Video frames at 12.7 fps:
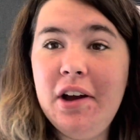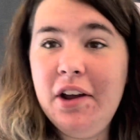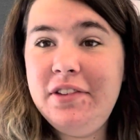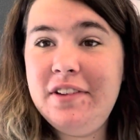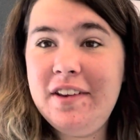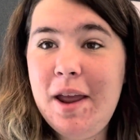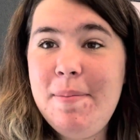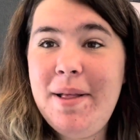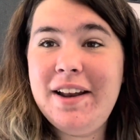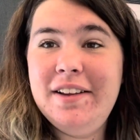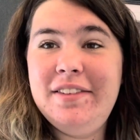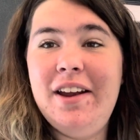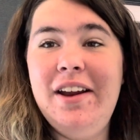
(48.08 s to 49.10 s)
host today,
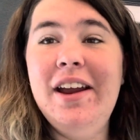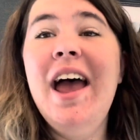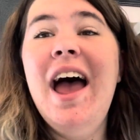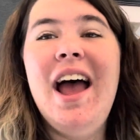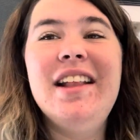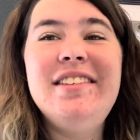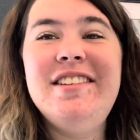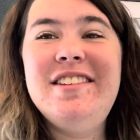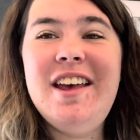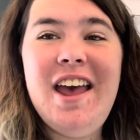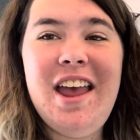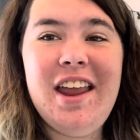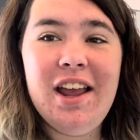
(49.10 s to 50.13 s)
Planetary, and
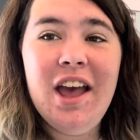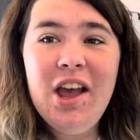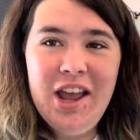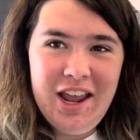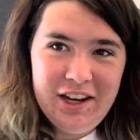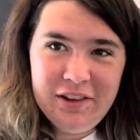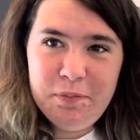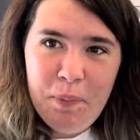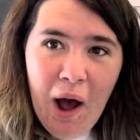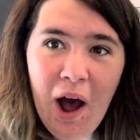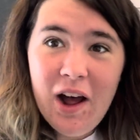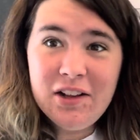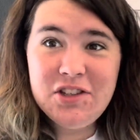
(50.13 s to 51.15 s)
today it is
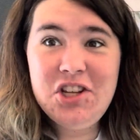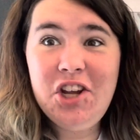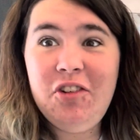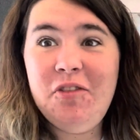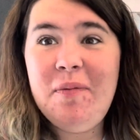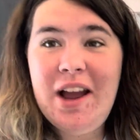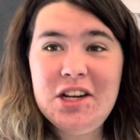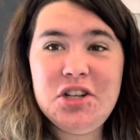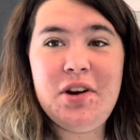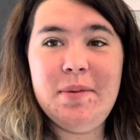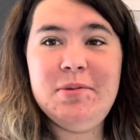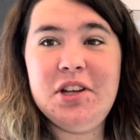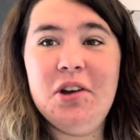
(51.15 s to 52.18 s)
part two of my
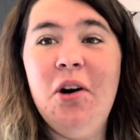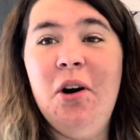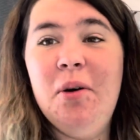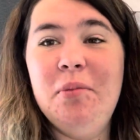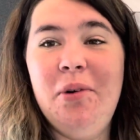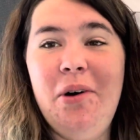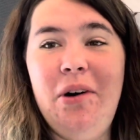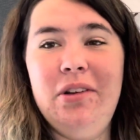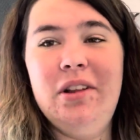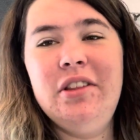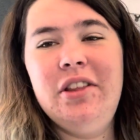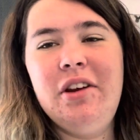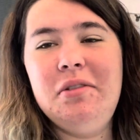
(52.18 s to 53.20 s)
trip to Cornwall.
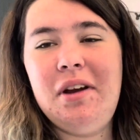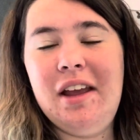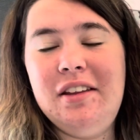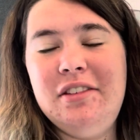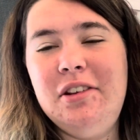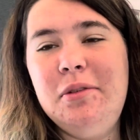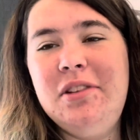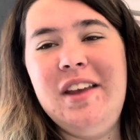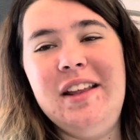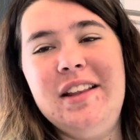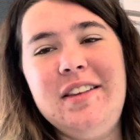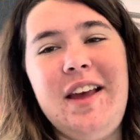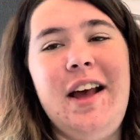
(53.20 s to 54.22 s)
Though I do say
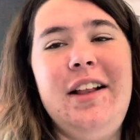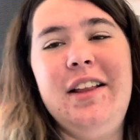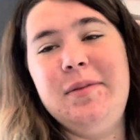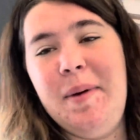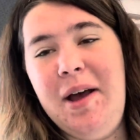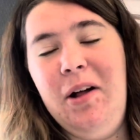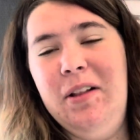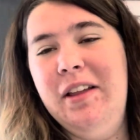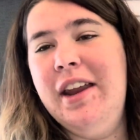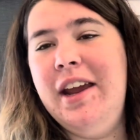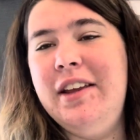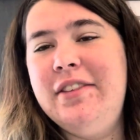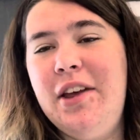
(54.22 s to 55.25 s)
in the title it's my
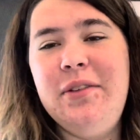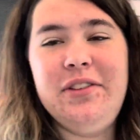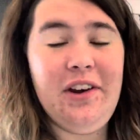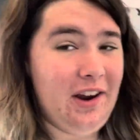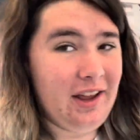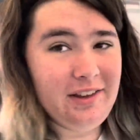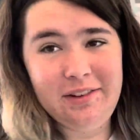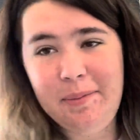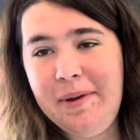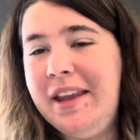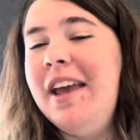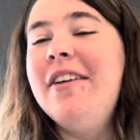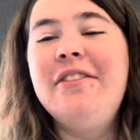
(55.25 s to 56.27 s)
holiday, so sorry that's a
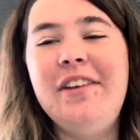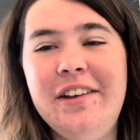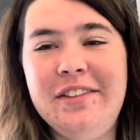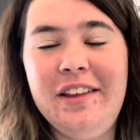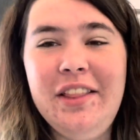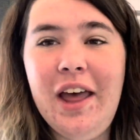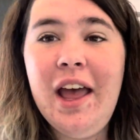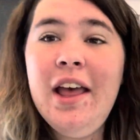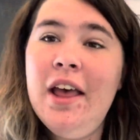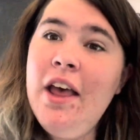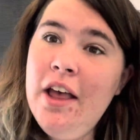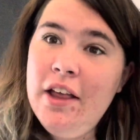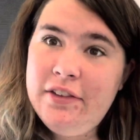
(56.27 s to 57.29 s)
bit confusing there.
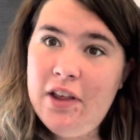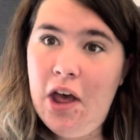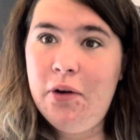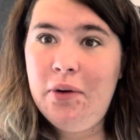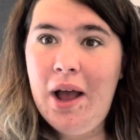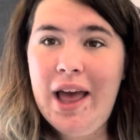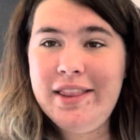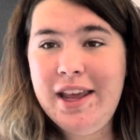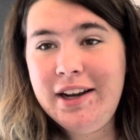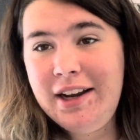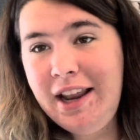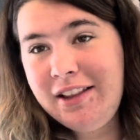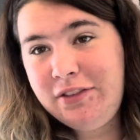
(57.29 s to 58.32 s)
So at the end
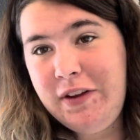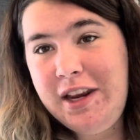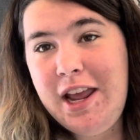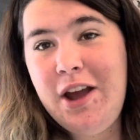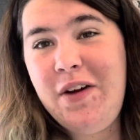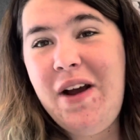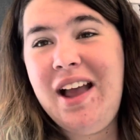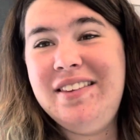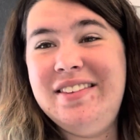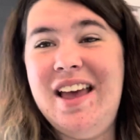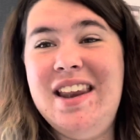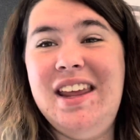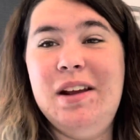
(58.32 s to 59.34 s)
of last video, I
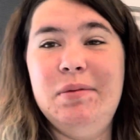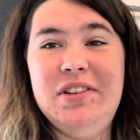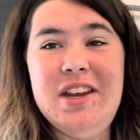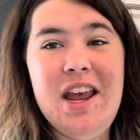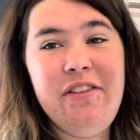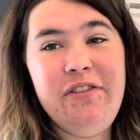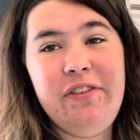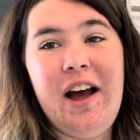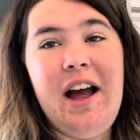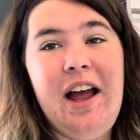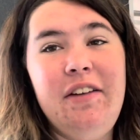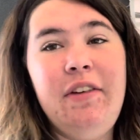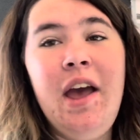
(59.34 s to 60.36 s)
said it was day
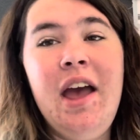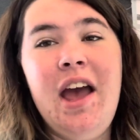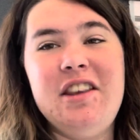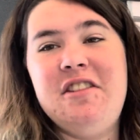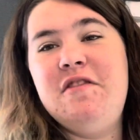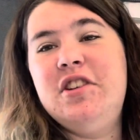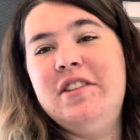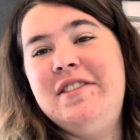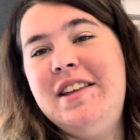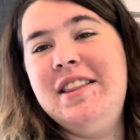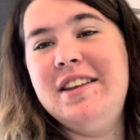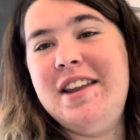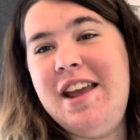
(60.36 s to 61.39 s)
five, and you've just
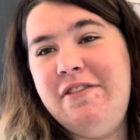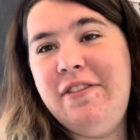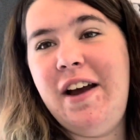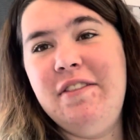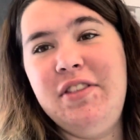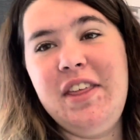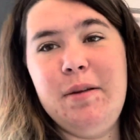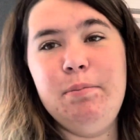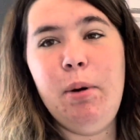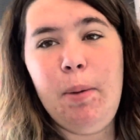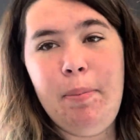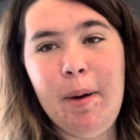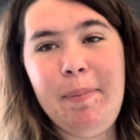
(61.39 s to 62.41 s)
seen the day five thing
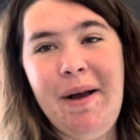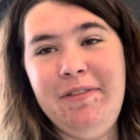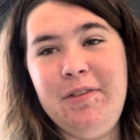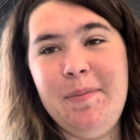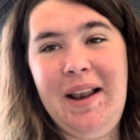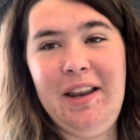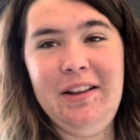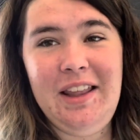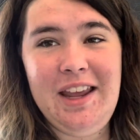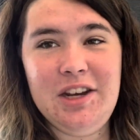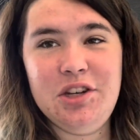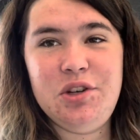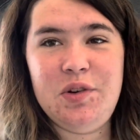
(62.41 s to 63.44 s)
pop up after my little
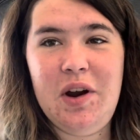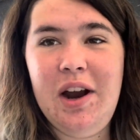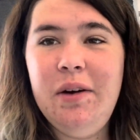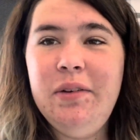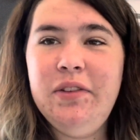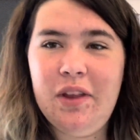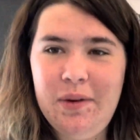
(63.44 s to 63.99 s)
intro. So